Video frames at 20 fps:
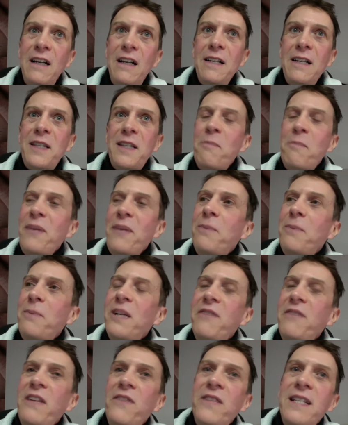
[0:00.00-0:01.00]
Some people have
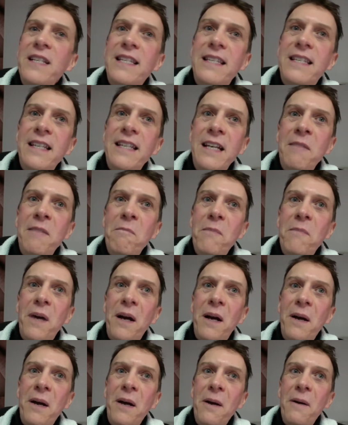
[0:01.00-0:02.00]
even seen
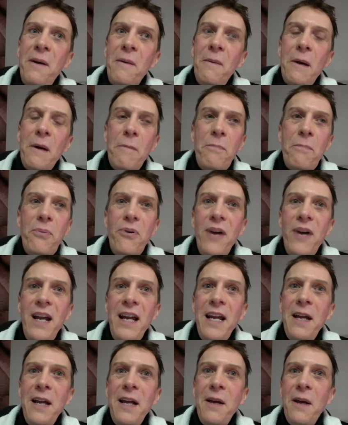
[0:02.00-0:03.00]
a
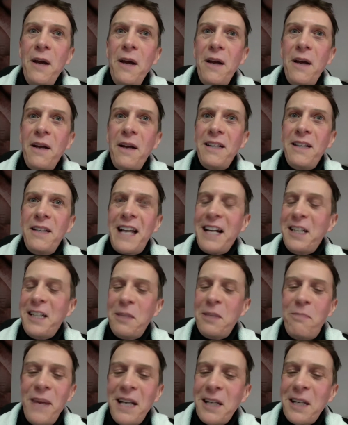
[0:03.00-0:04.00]
prayer, like
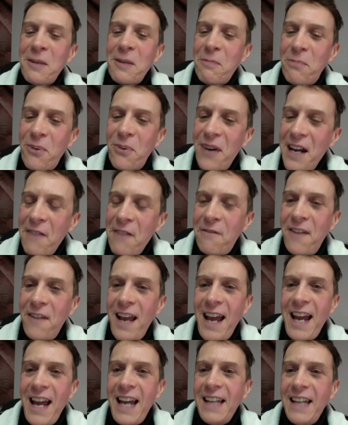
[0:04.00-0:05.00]
Tibetan prayer
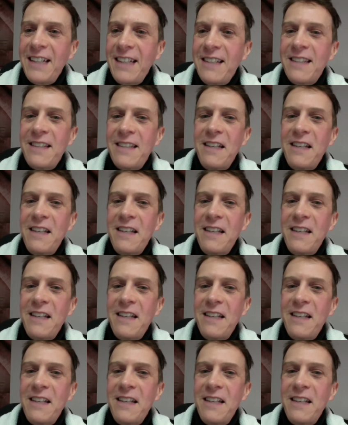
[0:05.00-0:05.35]
flags.